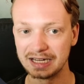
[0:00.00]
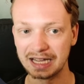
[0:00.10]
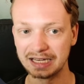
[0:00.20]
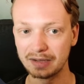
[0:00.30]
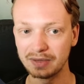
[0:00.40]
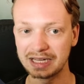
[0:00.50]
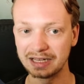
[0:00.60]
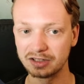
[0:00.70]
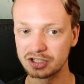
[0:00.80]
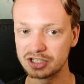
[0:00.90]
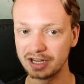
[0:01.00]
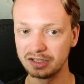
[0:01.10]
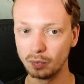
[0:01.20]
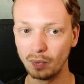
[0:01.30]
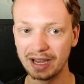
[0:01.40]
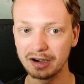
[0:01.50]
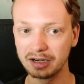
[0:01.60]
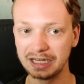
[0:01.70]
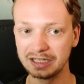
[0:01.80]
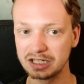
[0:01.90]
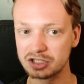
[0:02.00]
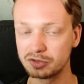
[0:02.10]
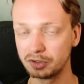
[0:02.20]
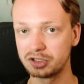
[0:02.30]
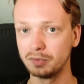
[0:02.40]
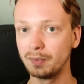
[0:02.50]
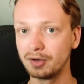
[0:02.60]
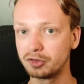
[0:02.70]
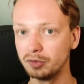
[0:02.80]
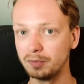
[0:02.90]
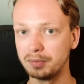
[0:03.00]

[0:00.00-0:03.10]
and then we can decide where in this structure we want to